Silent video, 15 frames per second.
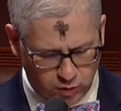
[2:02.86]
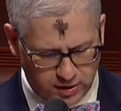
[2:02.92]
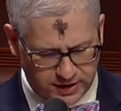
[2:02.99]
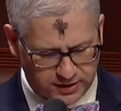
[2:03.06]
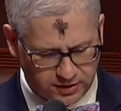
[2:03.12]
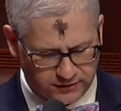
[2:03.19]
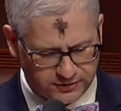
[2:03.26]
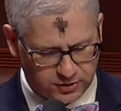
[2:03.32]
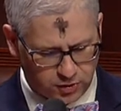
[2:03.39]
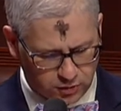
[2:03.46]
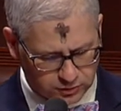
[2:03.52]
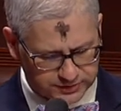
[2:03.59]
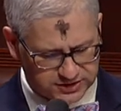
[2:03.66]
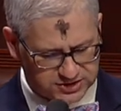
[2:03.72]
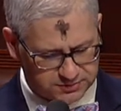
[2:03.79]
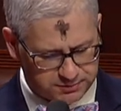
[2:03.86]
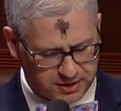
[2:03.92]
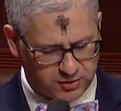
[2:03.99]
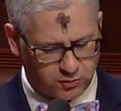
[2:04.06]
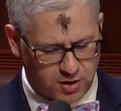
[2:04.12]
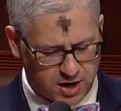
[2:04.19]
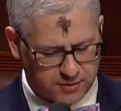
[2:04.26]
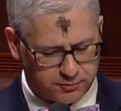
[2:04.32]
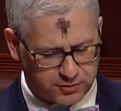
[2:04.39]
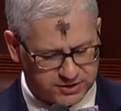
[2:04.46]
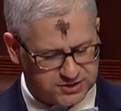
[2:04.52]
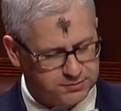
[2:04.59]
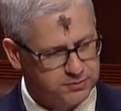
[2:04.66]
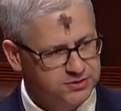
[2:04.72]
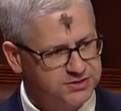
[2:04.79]
one of the oldest bedrock
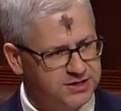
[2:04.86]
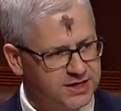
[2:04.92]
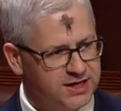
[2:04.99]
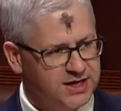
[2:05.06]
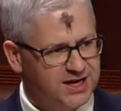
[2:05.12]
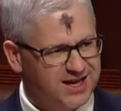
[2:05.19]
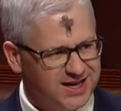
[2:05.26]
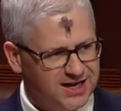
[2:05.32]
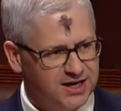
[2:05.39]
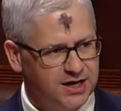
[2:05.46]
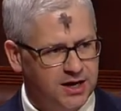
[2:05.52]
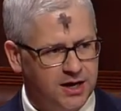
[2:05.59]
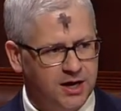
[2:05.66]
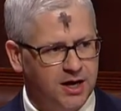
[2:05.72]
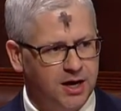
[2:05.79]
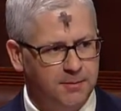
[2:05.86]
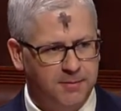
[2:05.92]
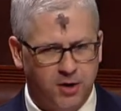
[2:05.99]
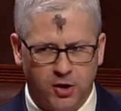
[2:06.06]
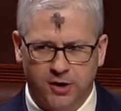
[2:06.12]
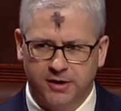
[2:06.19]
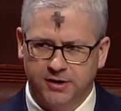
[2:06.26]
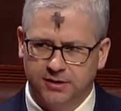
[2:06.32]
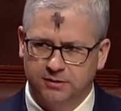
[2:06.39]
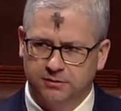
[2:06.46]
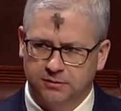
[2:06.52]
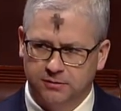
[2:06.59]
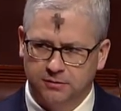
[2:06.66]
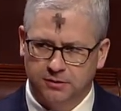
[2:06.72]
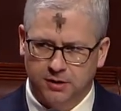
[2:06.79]
principles in American
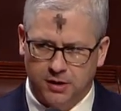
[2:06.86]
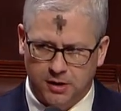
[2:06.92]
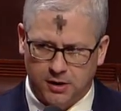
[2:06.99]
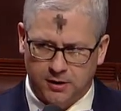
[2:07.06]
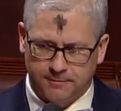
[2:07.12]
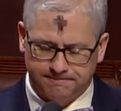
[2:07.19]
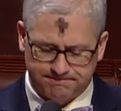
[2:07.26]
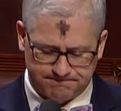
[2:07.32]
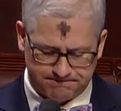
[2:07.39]
law.